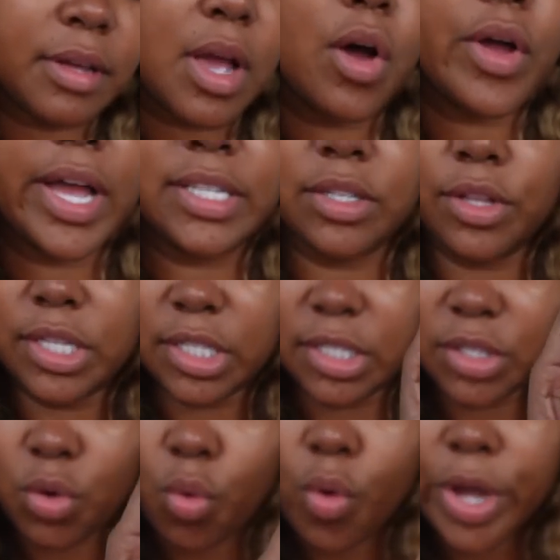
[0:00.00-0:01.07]
okay, so this is
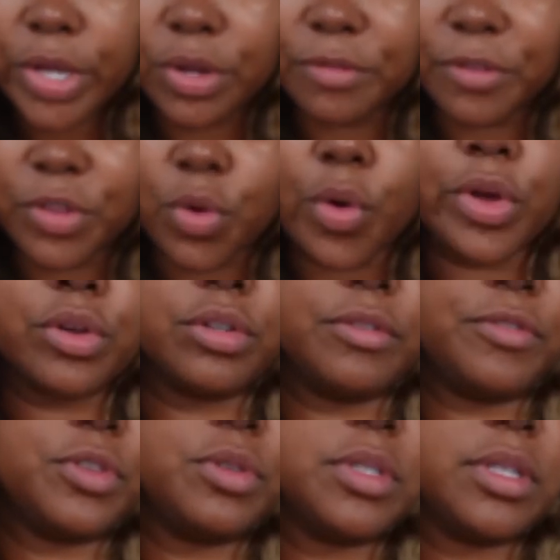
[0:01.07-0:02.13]
the oil for the oil
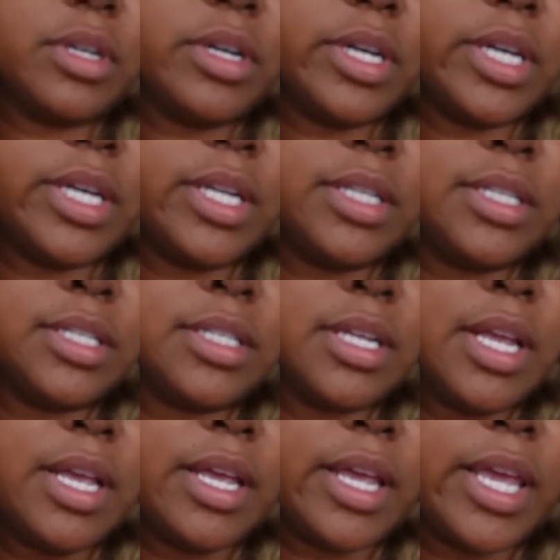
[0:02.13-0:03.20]
diffuser. It's
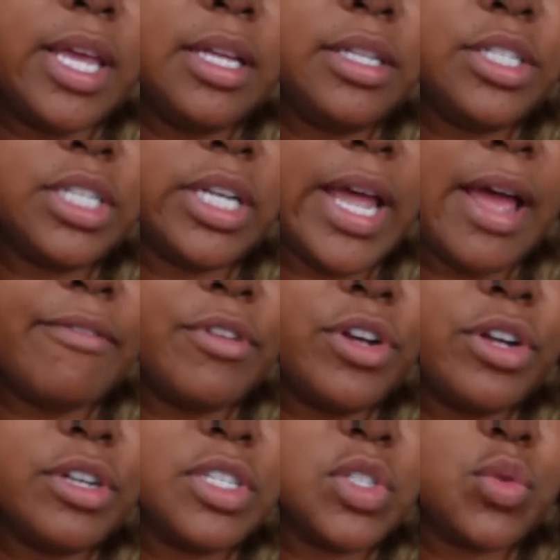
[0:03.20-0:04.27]
English
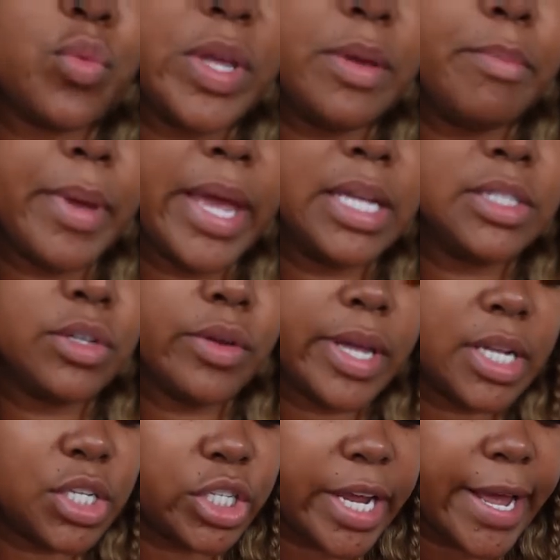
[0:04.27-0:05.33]
lavender, sweet basil,
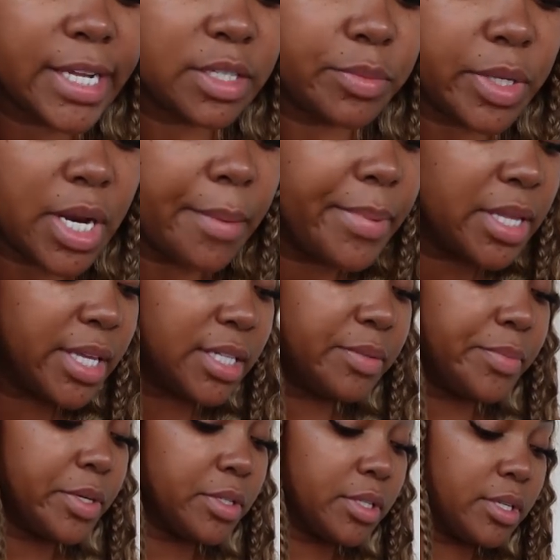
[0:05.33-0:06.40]
and jasmine. I bet that
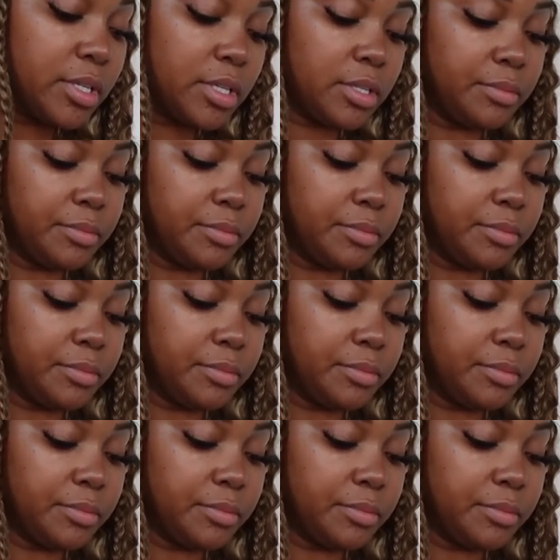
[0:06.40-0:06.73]
smells good.